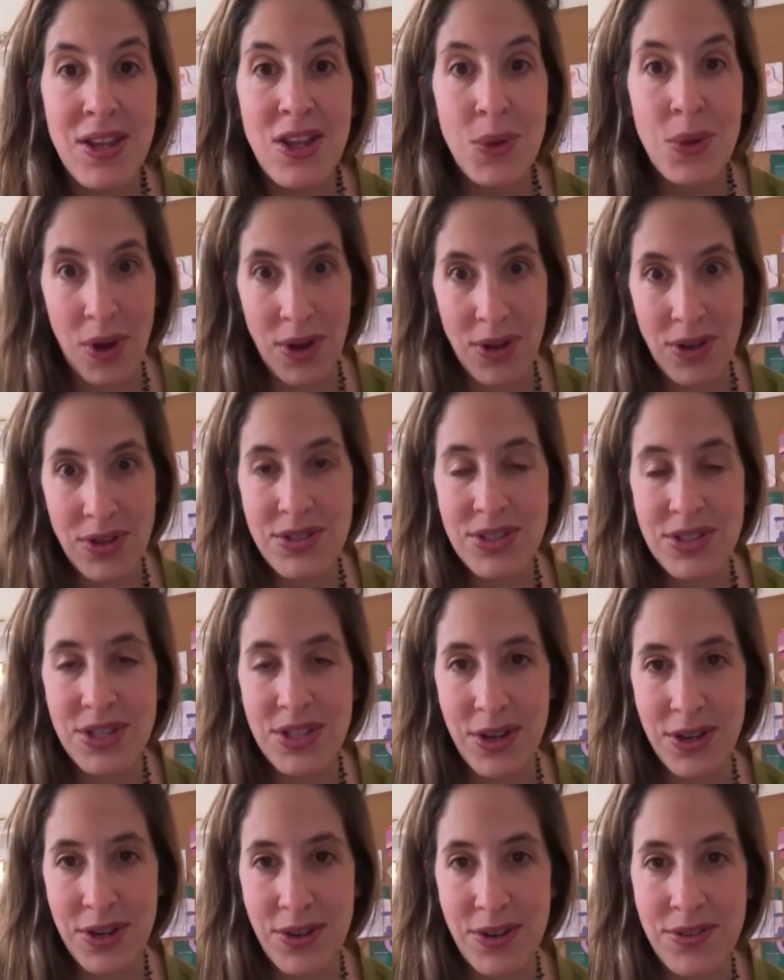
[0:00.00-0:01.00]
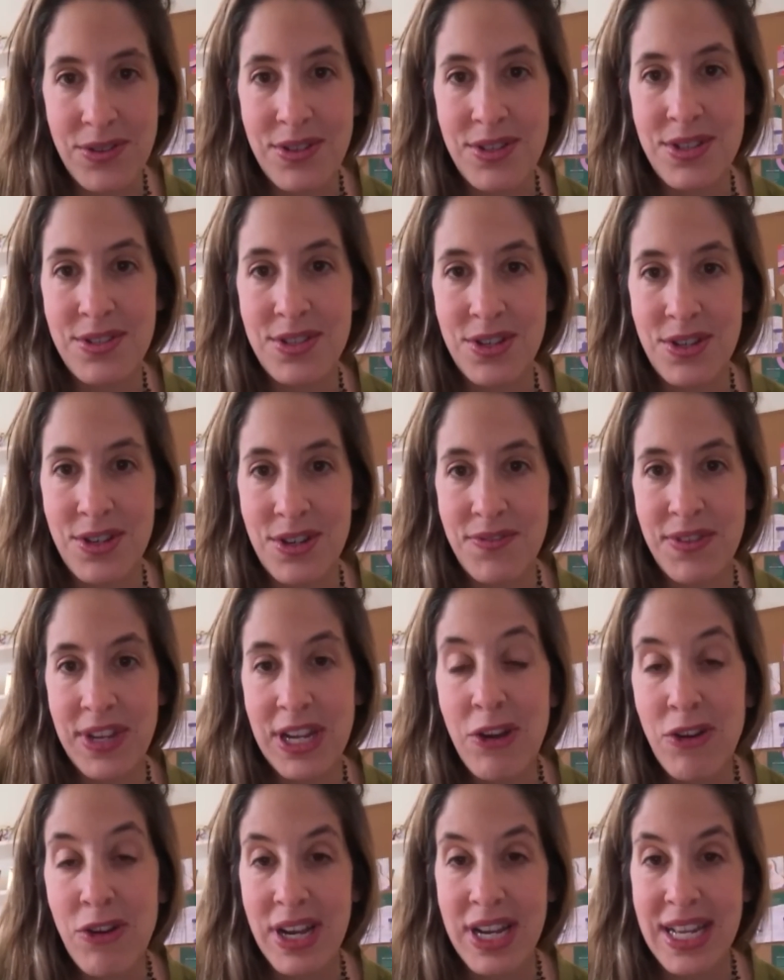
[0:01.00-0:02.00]
you also deserve
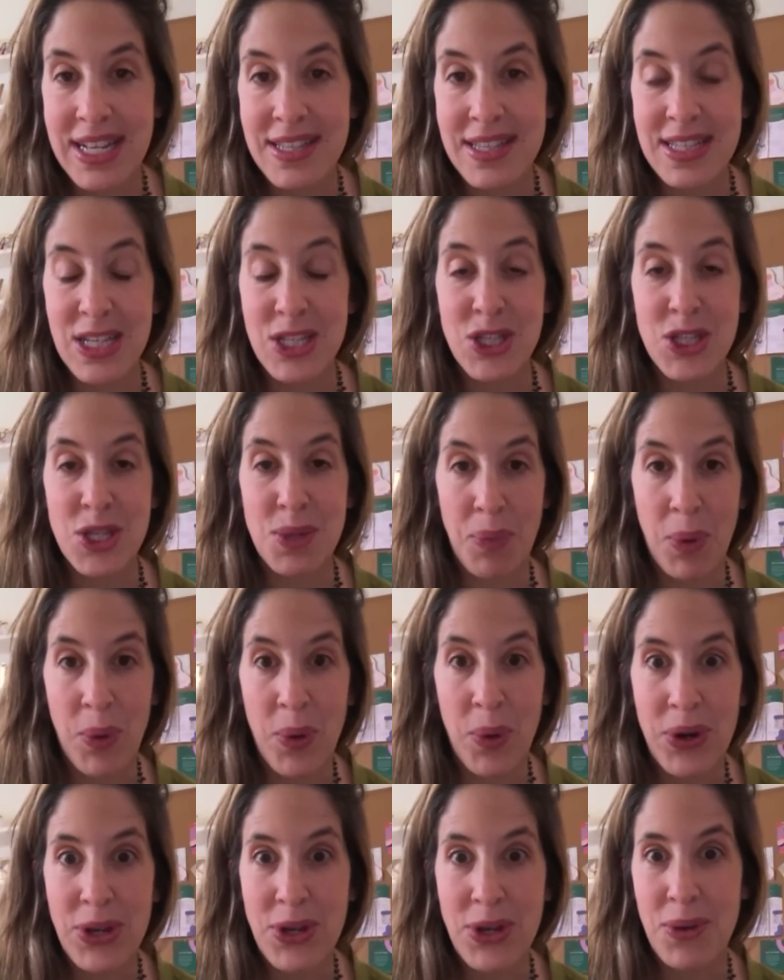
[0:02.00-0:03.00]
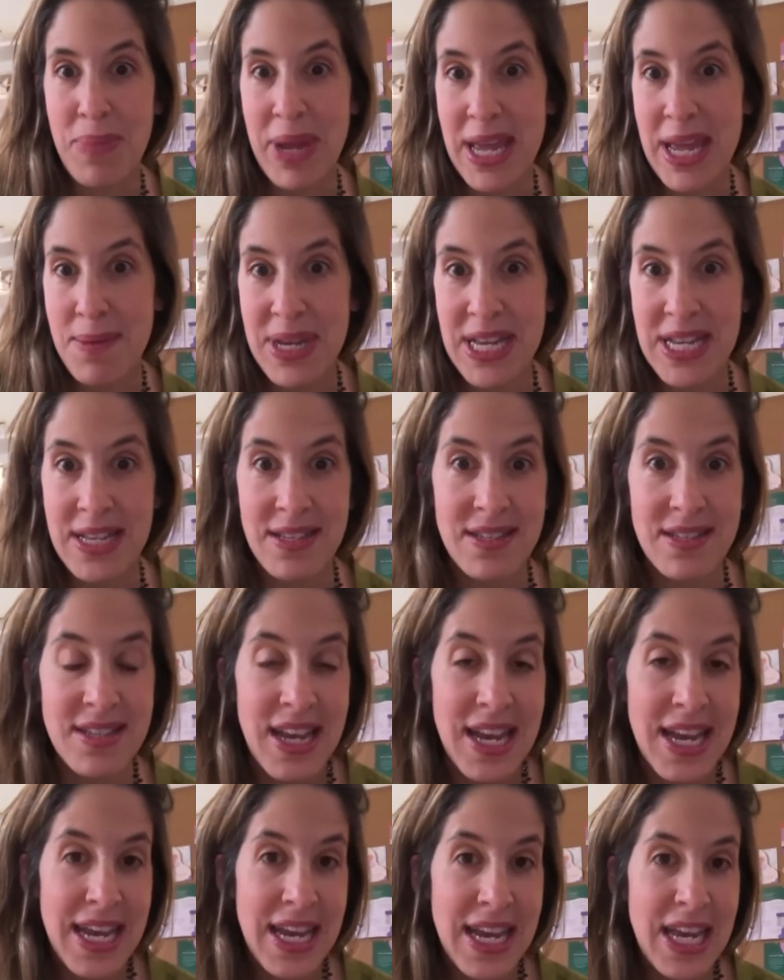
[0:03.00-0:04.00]
ingredients that support your baby's
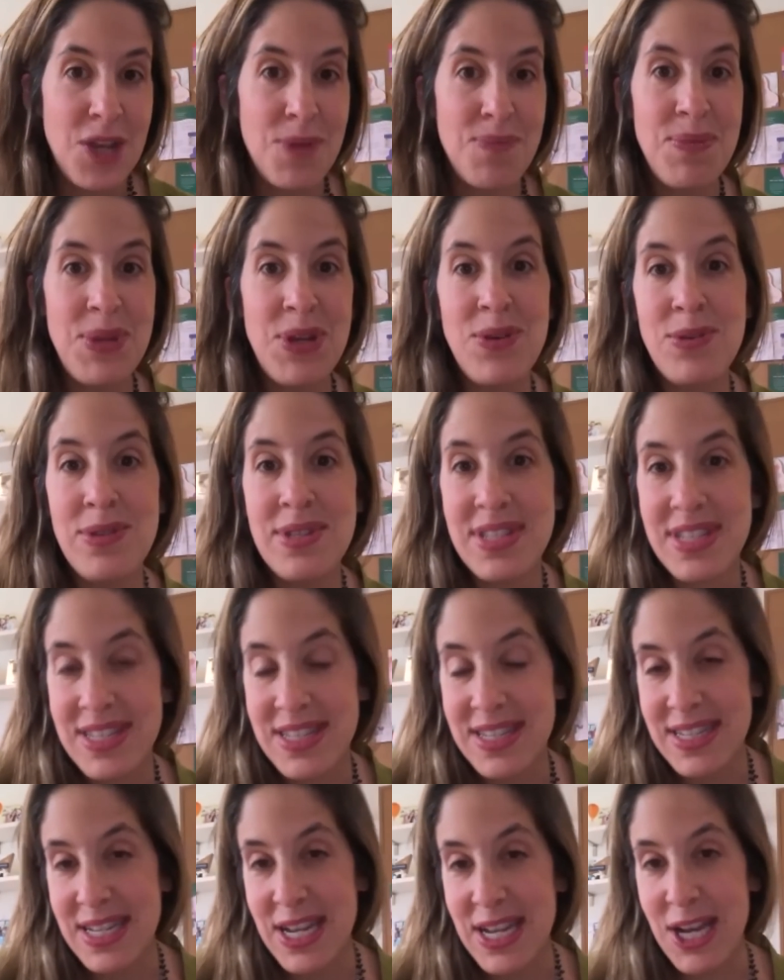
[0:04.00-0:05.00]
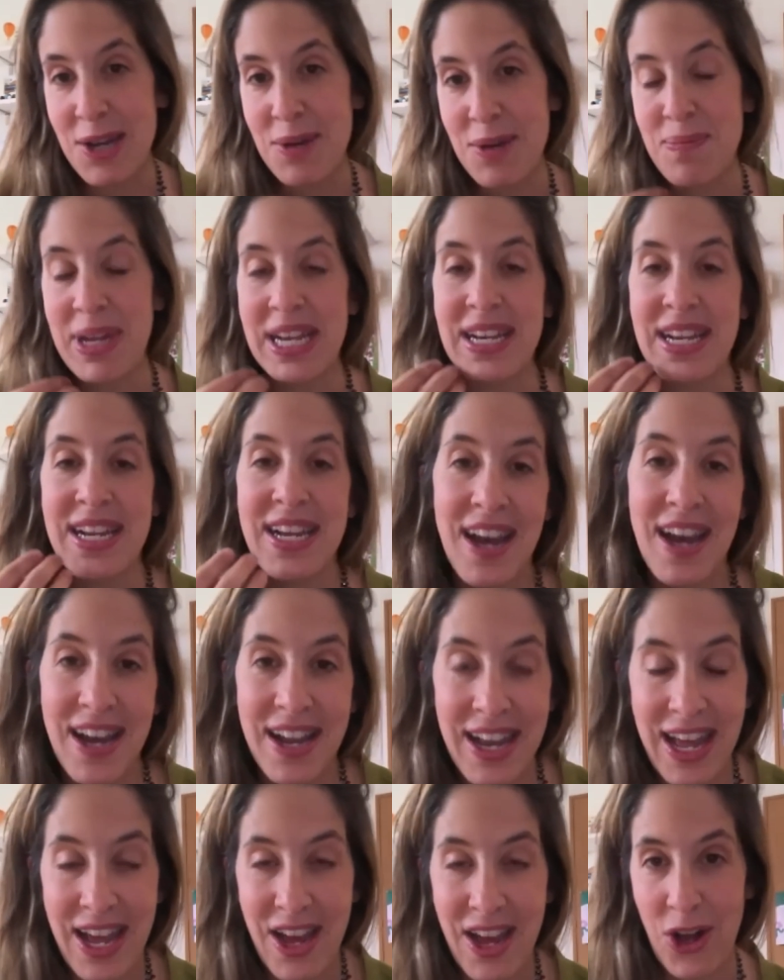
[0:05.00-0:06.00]
immune system and gut
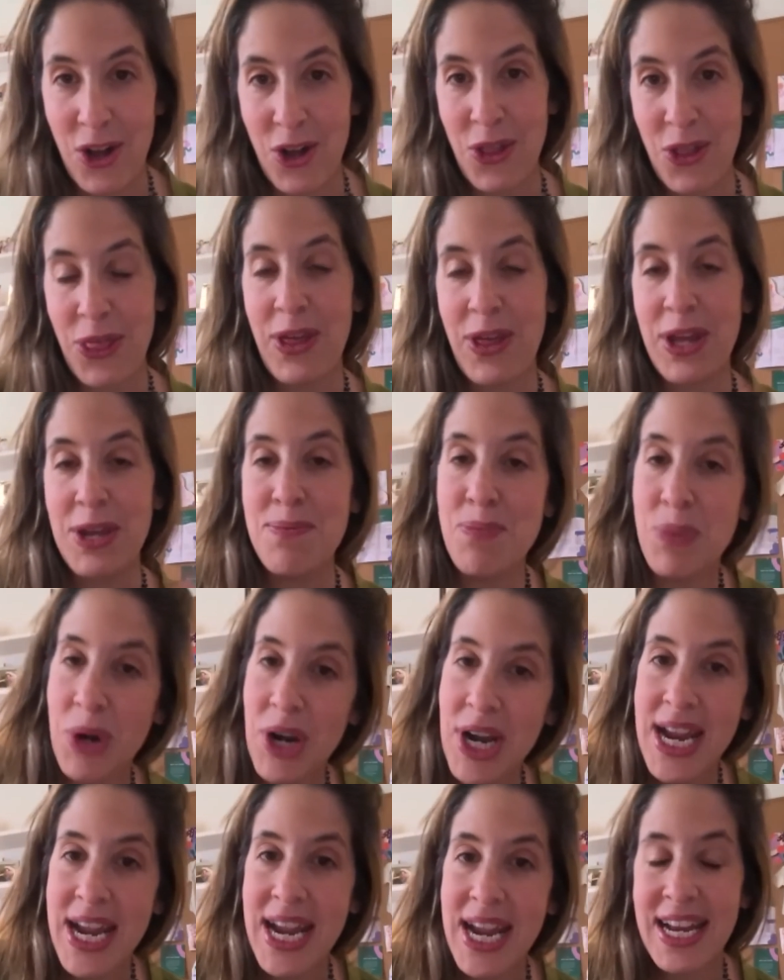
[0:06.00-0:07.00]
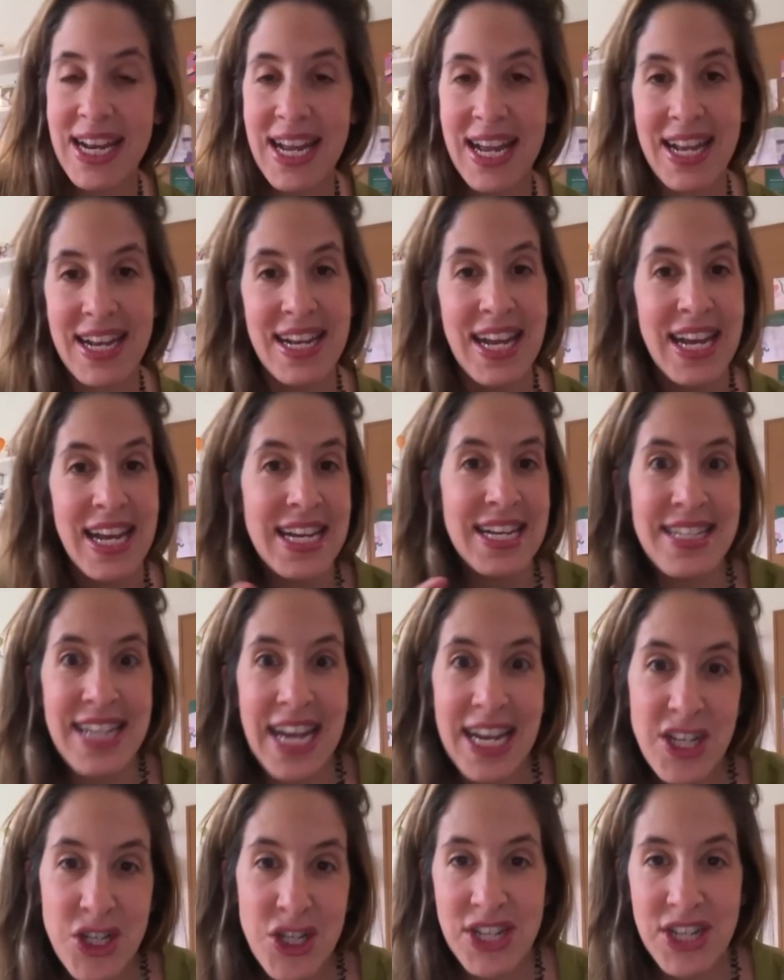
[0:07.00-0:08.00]
health and brain and
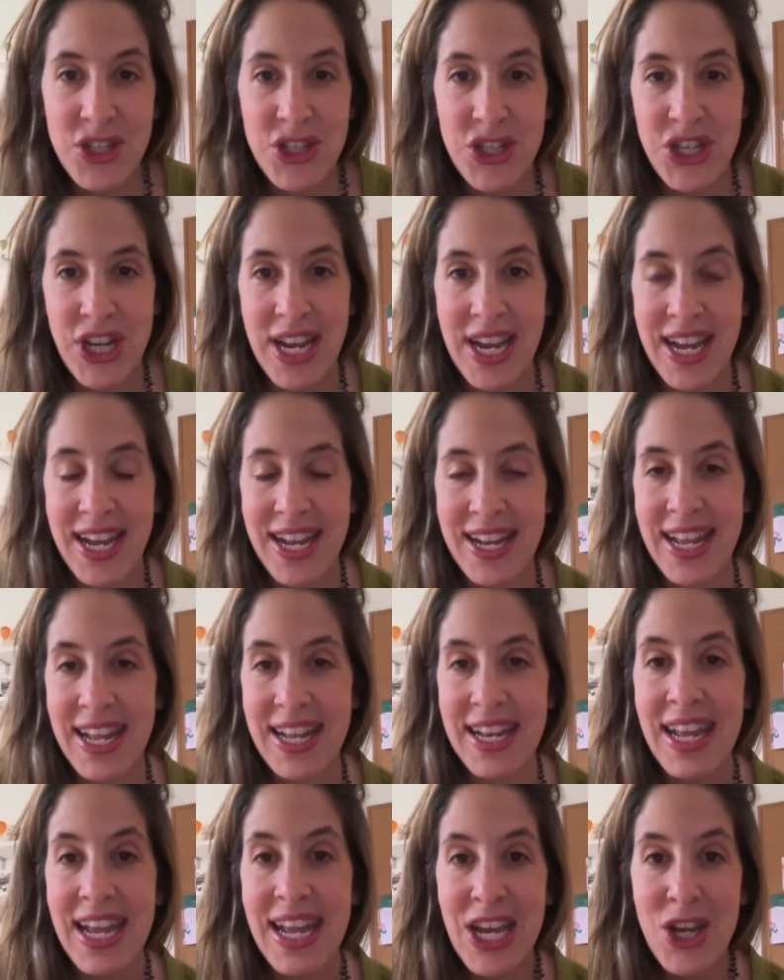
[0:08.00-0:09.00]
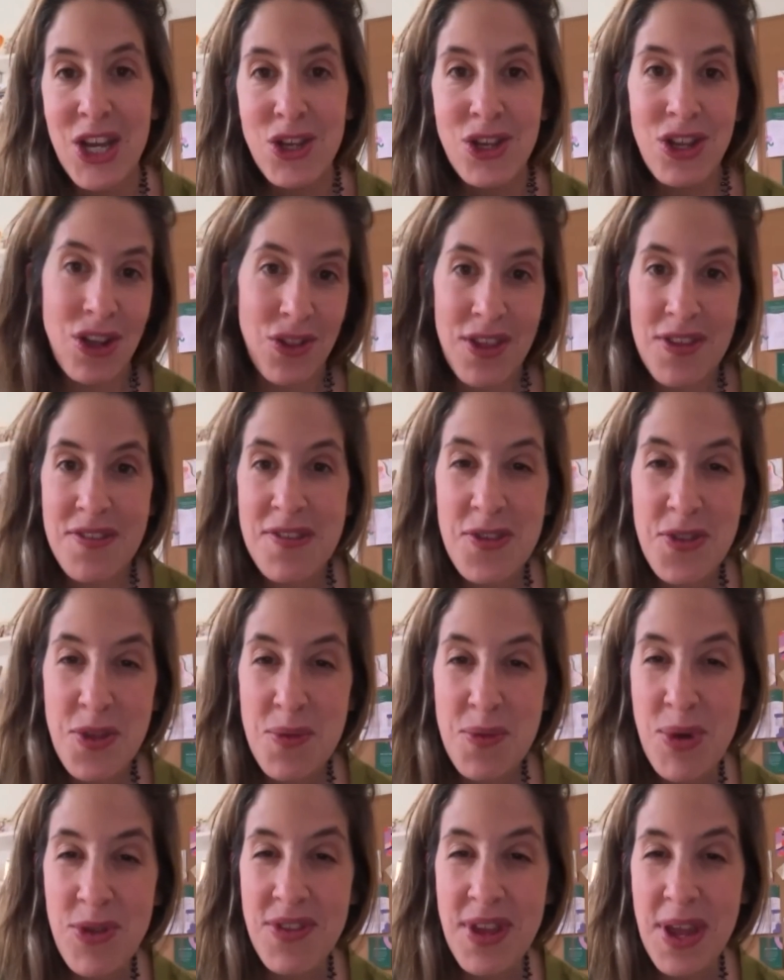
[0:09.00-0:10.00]
digestion. And, this is the
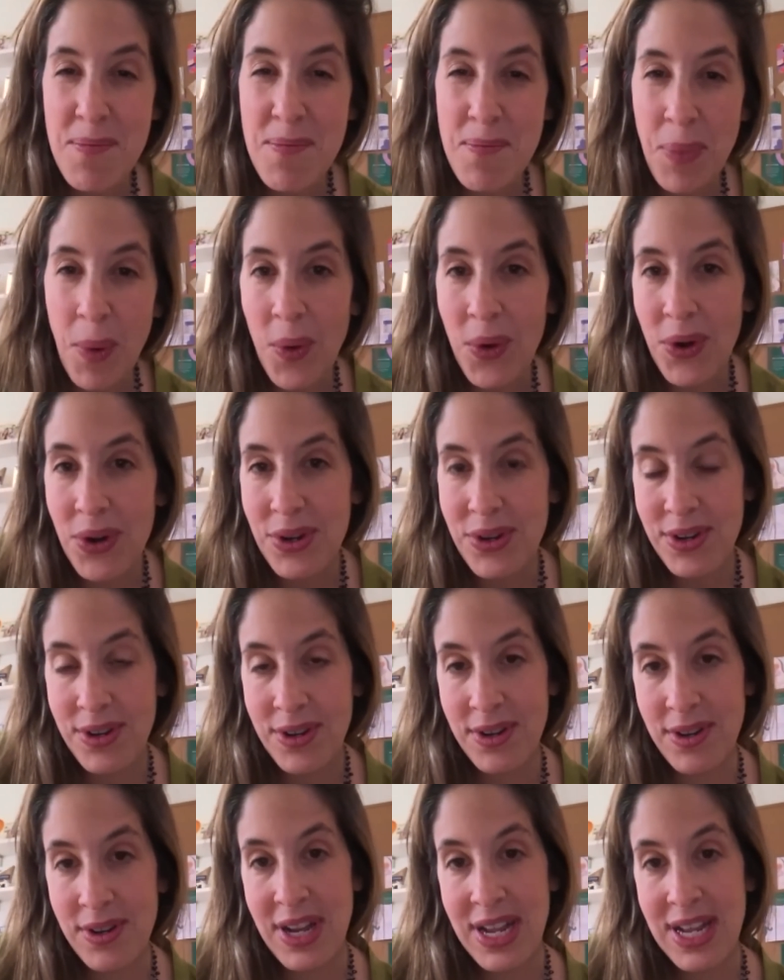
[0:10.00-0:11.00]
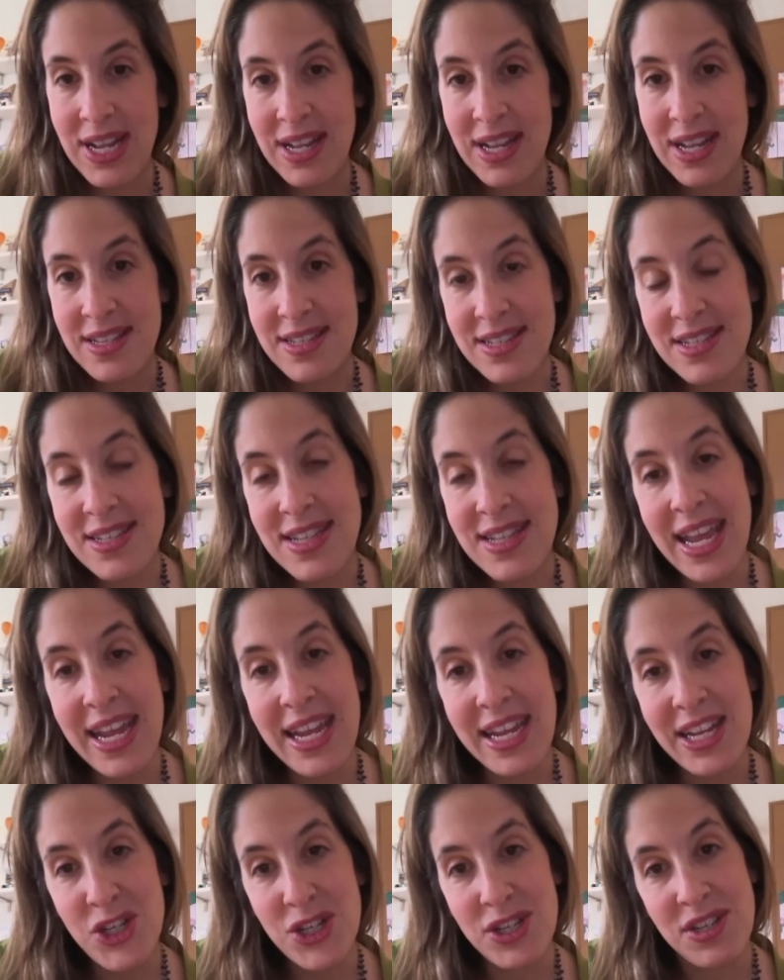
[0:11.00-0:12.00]
most important
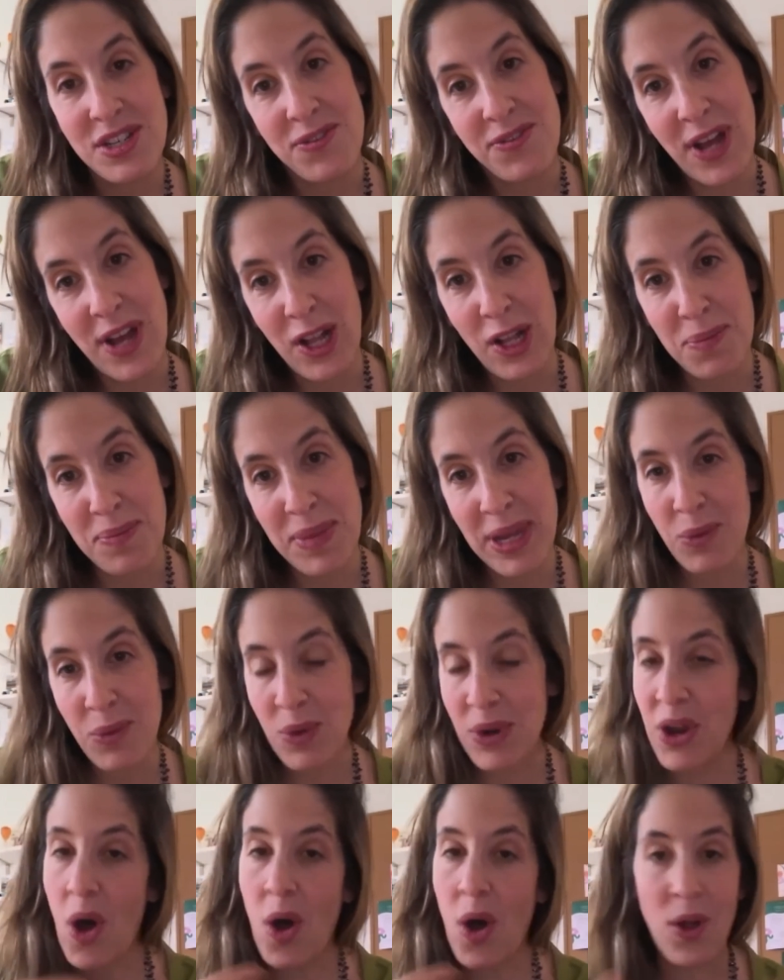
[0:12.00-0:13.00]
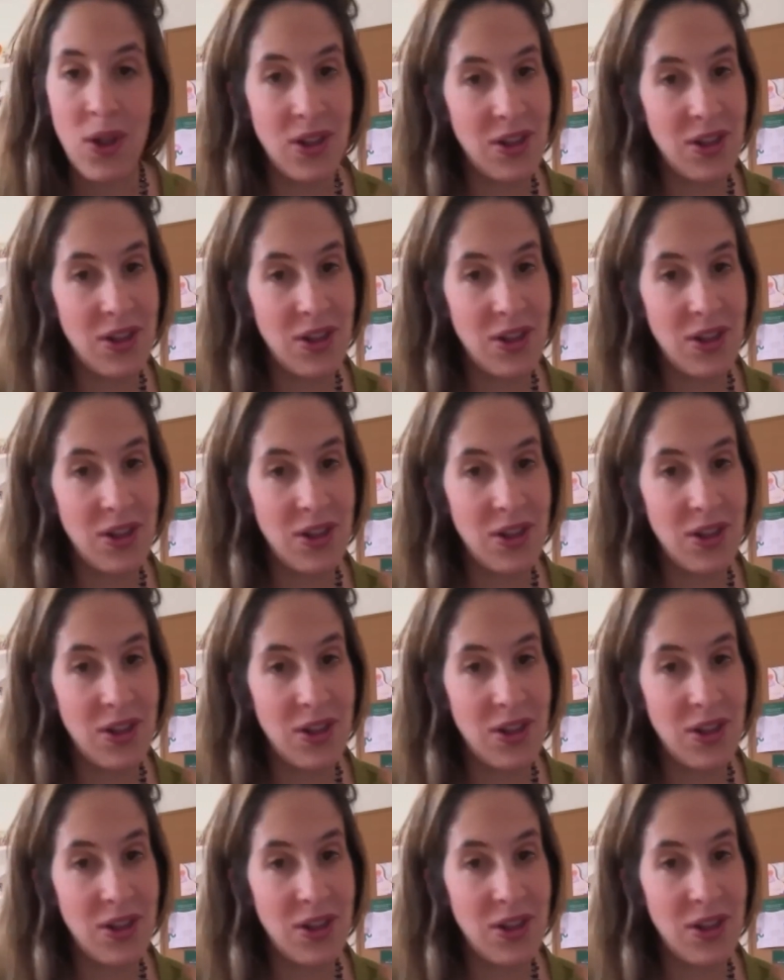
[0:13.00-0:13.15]
stage in development when all